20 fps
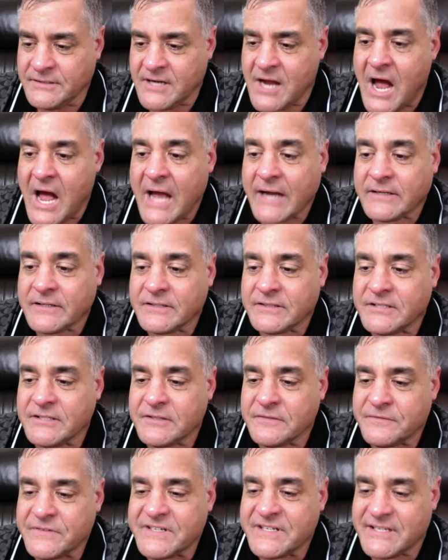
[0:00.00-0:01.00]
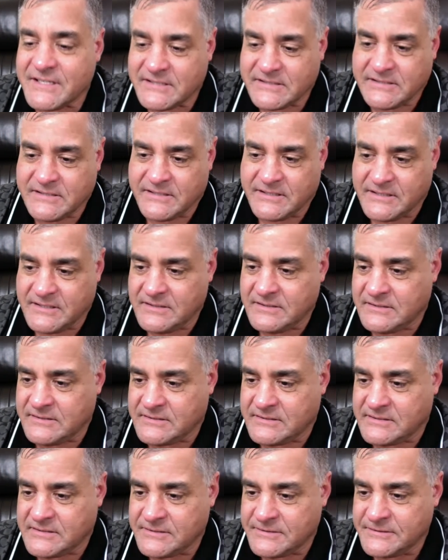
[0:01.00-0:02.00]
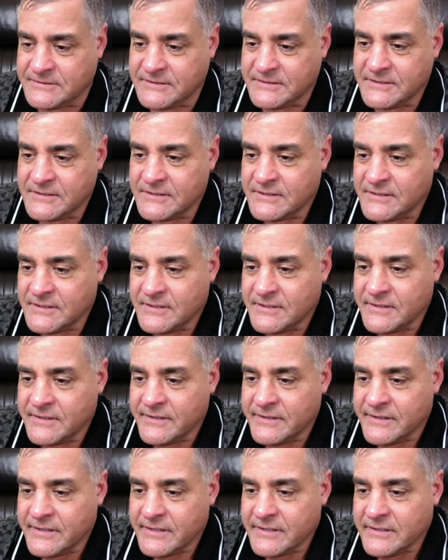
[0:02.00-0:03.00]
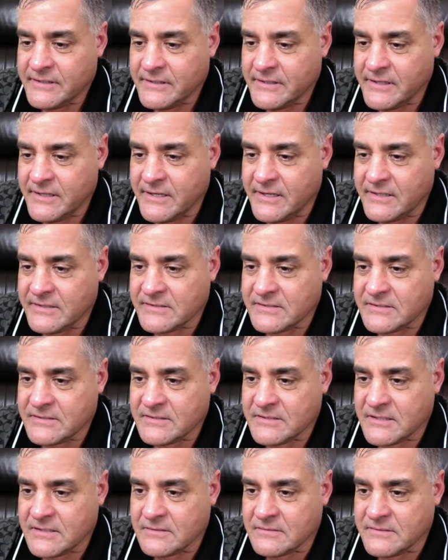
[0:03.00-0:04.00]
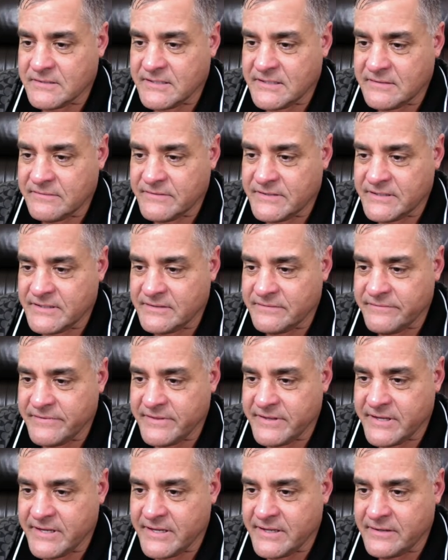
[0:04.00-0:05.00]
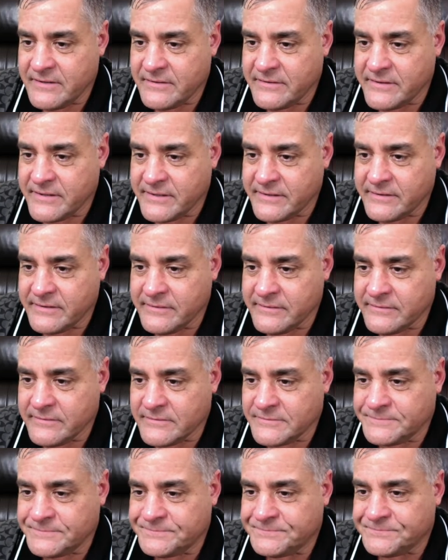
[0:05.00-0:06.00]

Cognitive dissonance. Yes, I don't have any of that. Thank you.